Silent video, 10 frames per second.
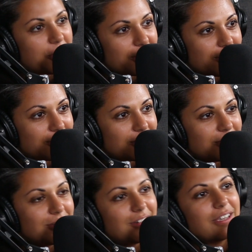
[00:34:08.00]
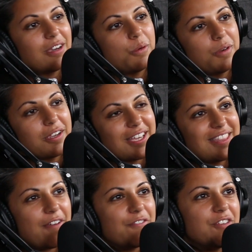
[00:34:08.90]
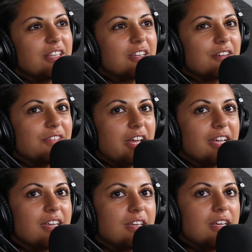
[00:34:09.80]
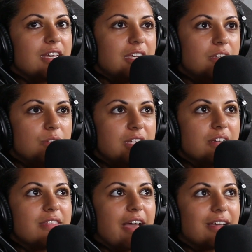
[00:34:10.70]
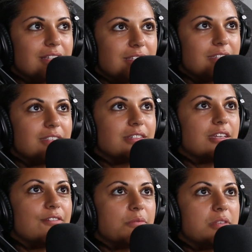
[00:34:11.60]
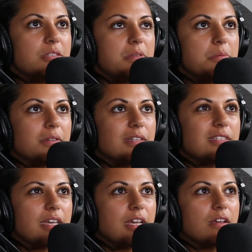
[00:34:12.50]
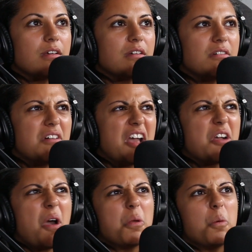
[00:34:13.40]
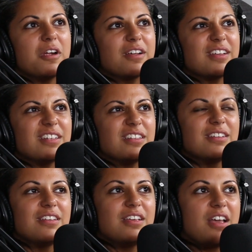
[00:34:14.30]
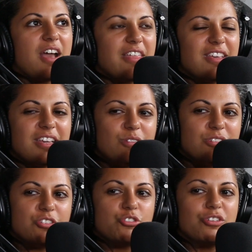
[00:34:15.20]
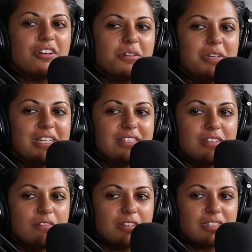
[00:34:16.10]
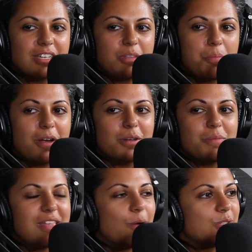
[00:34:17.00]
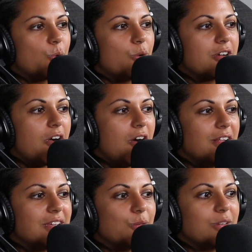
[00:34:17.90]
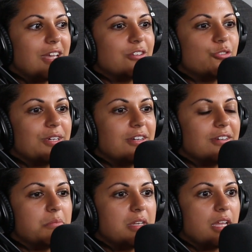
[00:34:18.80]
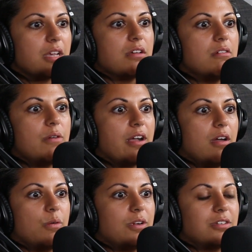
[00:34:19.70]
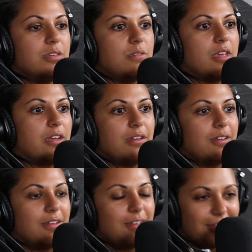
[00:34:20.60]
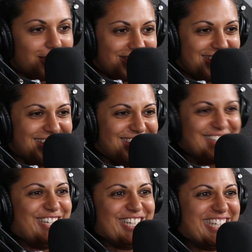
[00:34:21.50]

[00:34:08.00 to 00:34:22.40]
work. Oh, I gotta work. And that feeling of like, you hear that consistently from these people and it's like, I gotta work. And I think it used to trigger me too. Cause like the part of me that was a workaholic would get triggered and be like, oh, I gotta work too then. It's